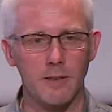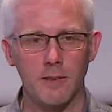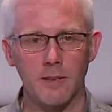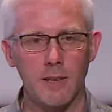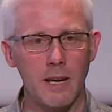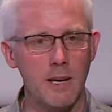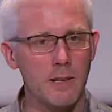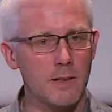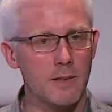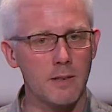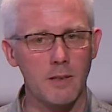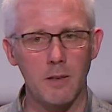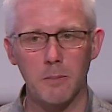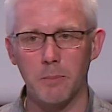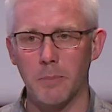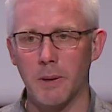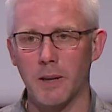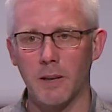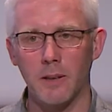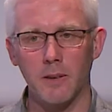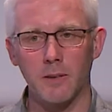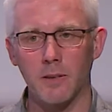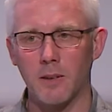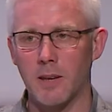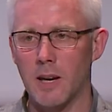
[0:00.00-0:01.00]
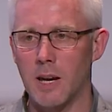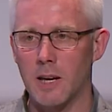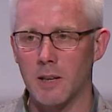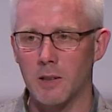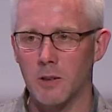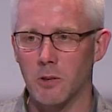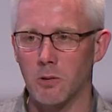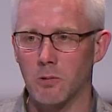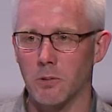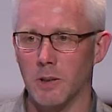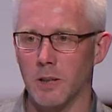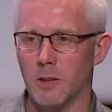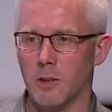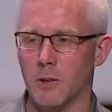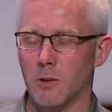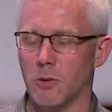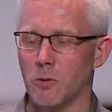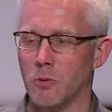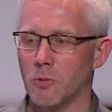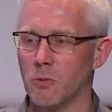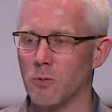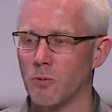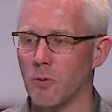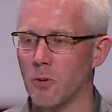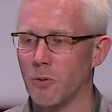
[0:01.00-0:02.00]
that's the biggest category they
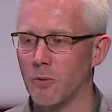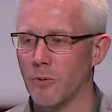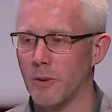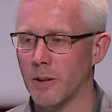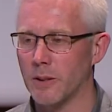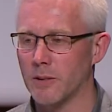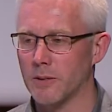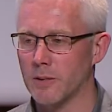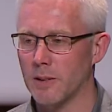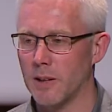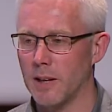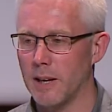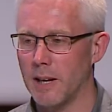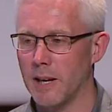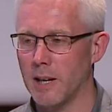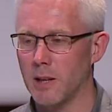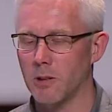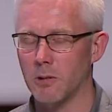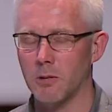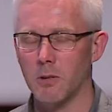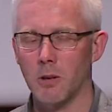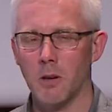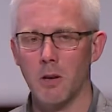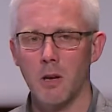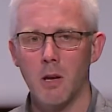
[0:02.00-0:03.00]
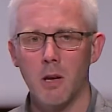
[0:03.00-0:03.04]
do for fixed layout.